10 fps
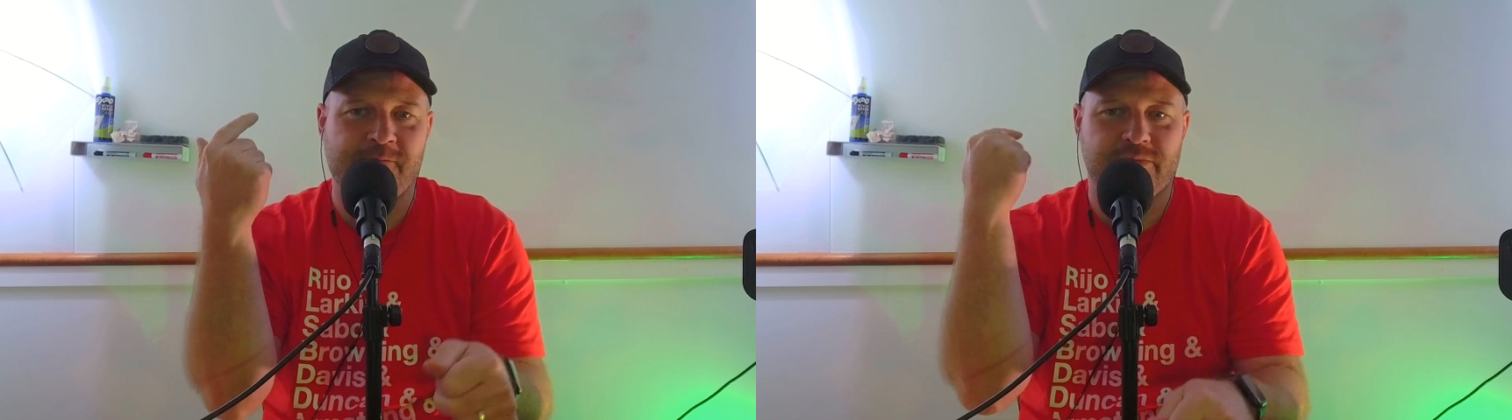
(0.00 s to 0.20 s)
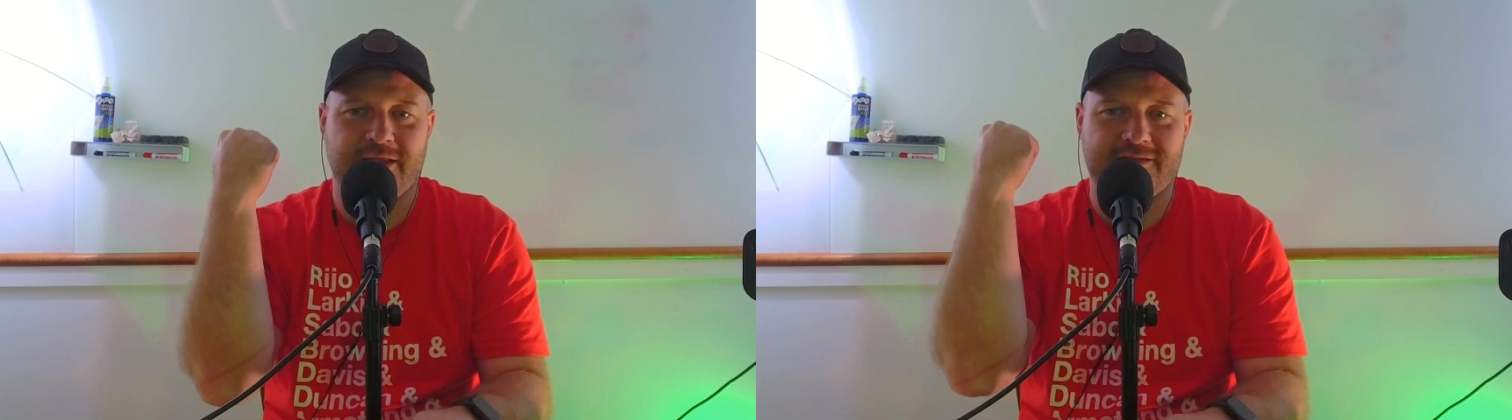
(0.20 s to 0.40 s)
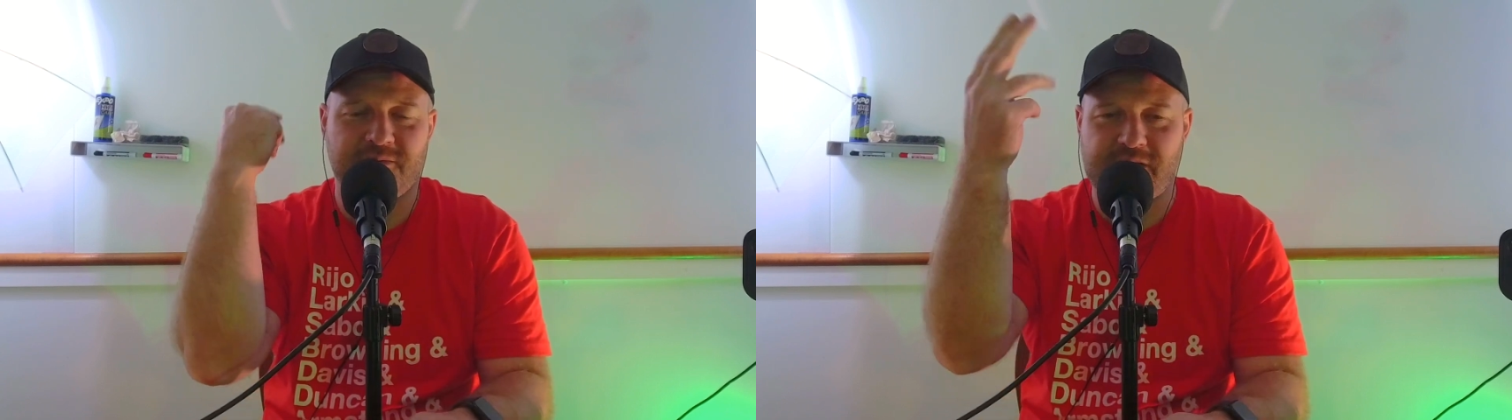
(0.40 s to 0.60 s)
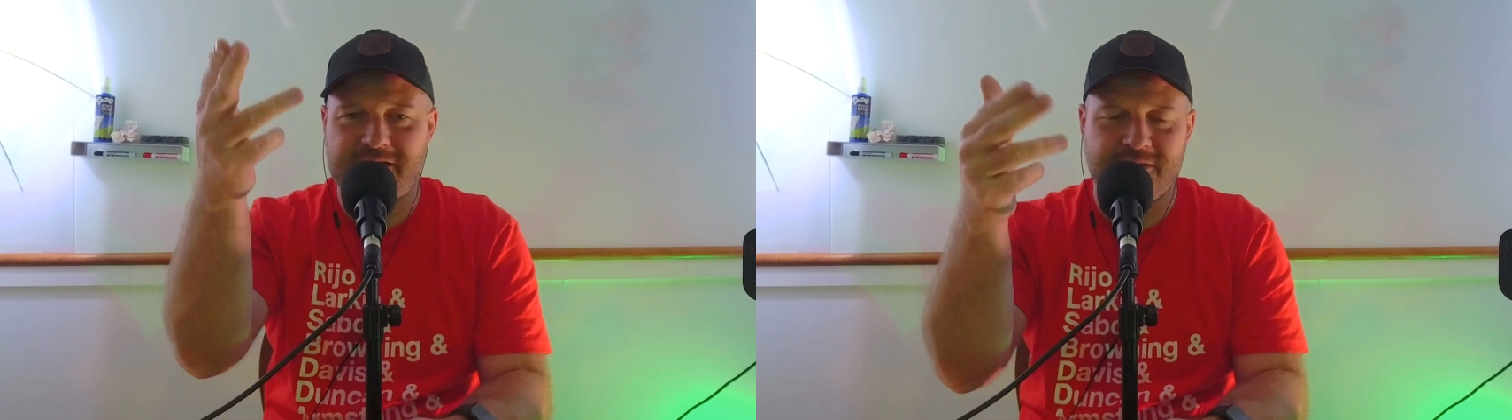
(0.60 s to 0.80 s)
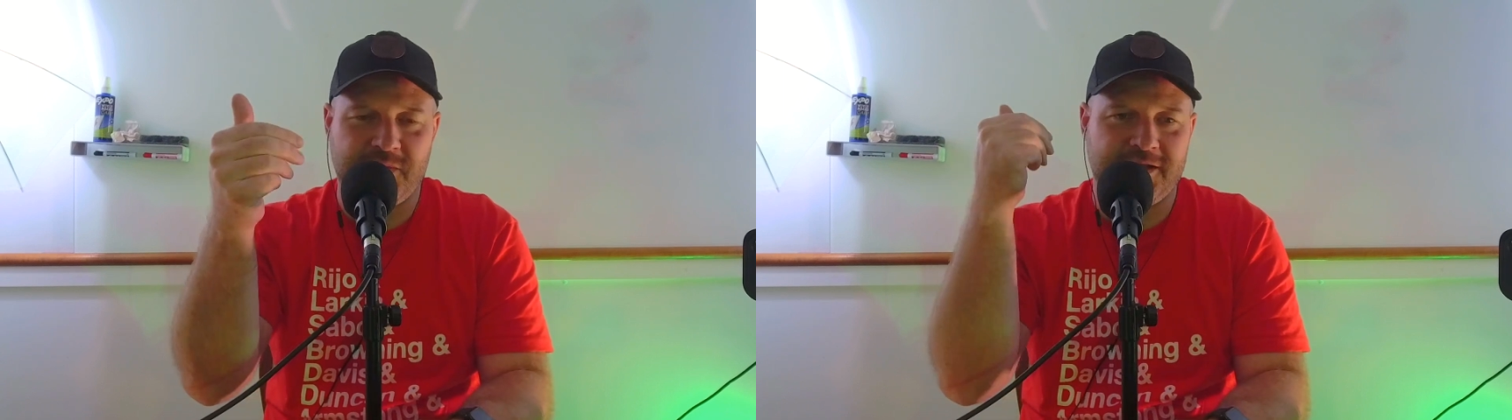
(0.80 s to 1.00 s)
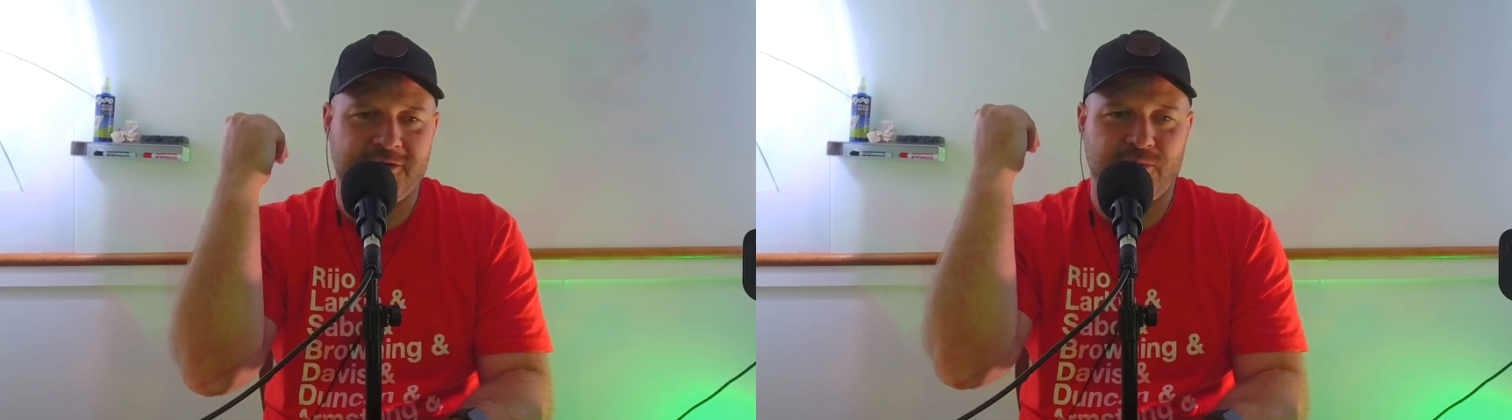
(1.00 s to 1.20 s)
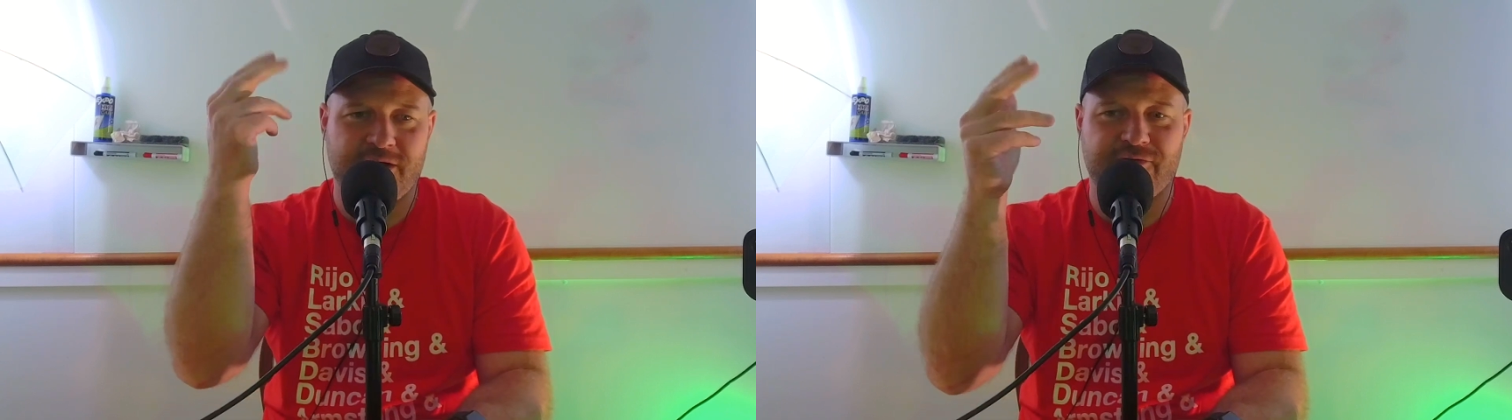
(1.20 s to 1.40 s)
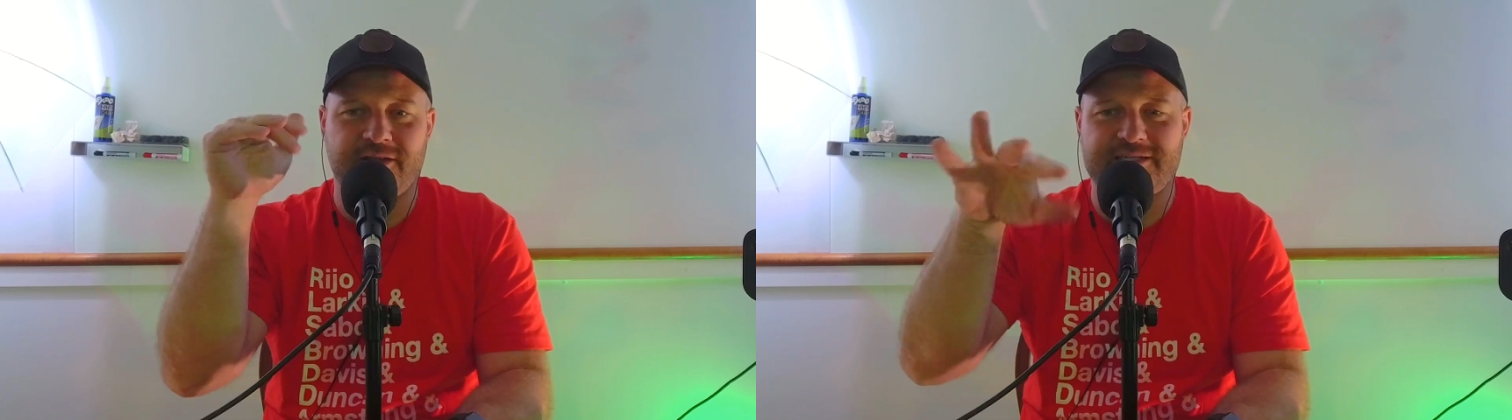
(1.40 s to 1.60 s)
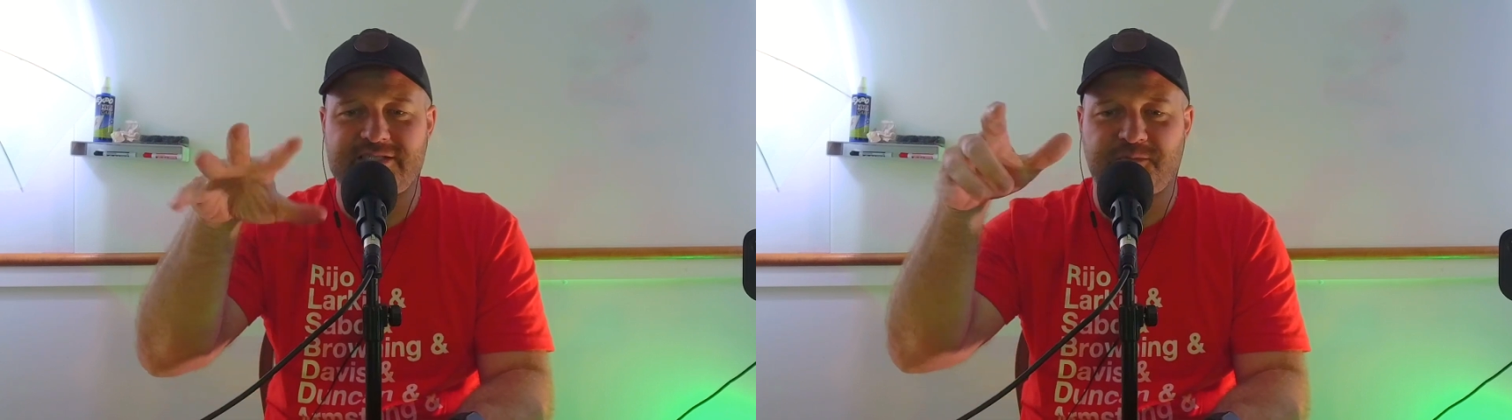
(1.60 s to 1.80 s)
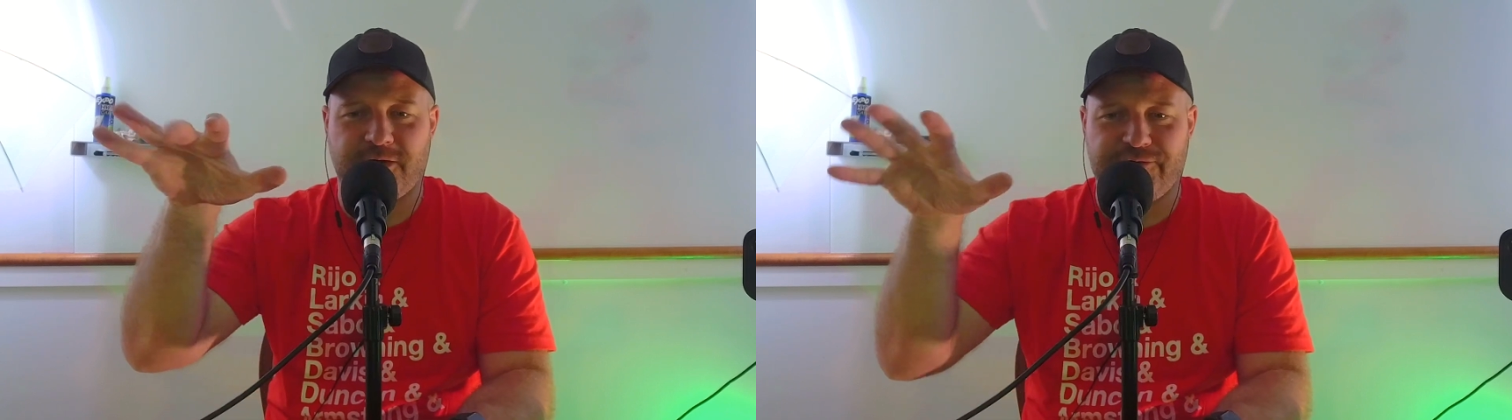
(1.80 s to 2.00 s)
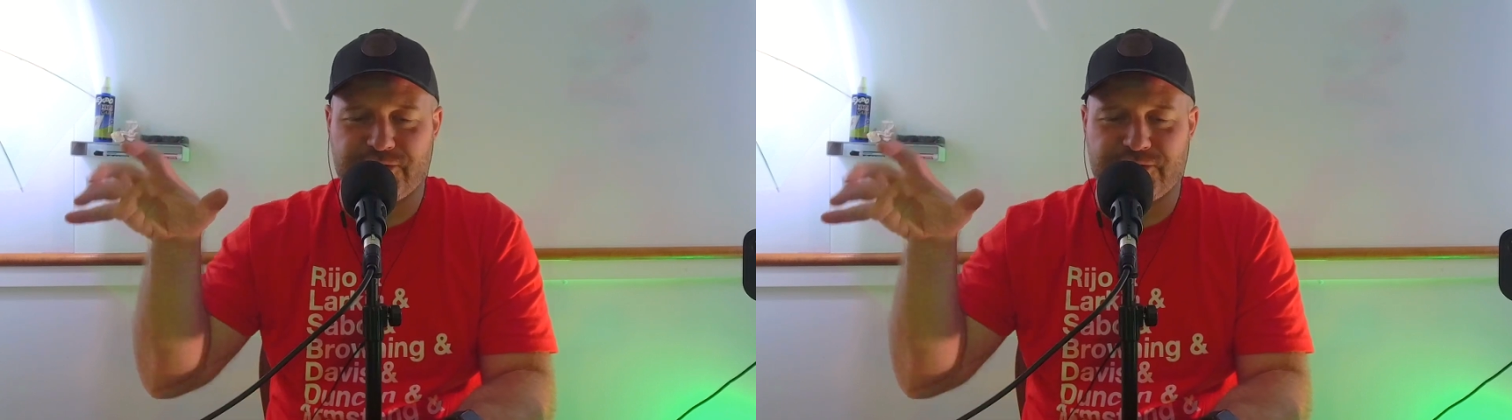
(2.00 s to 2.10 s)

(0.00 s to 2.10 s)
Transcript: like to be a comedian or whatever, unless it's part of